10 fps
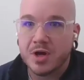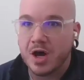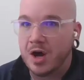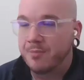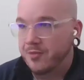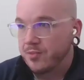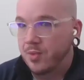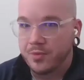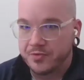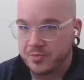um, for
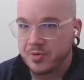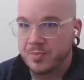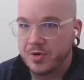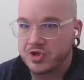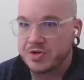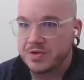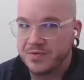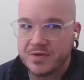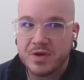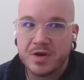roles or
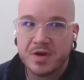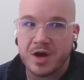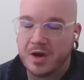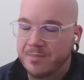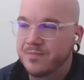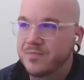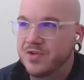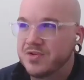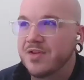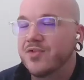promotions um,
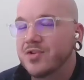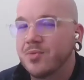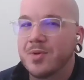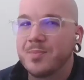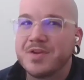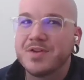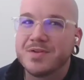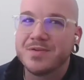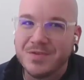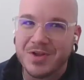you definitely don't want to
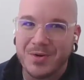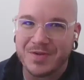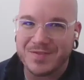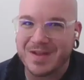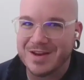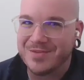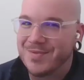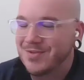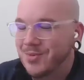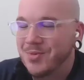be known as that
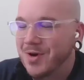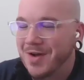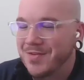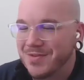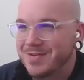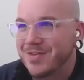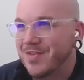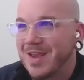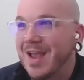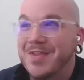individual who constantly is just
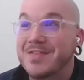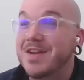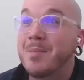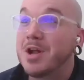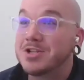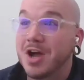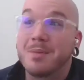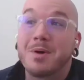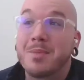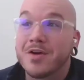like hey that's not my job
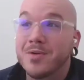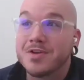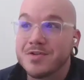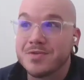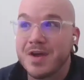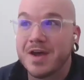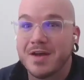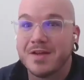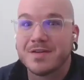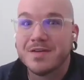i'm not going to do
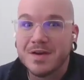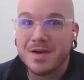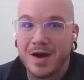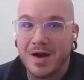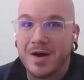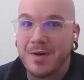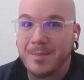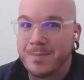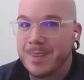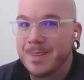that
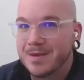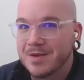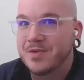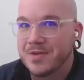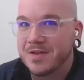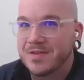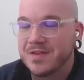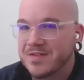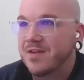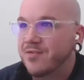um, you know it's
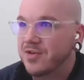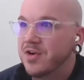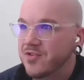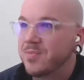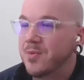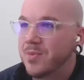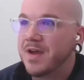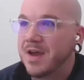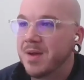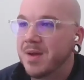it's definitely noticeable when
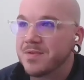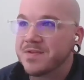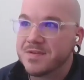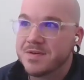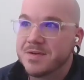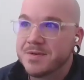that happens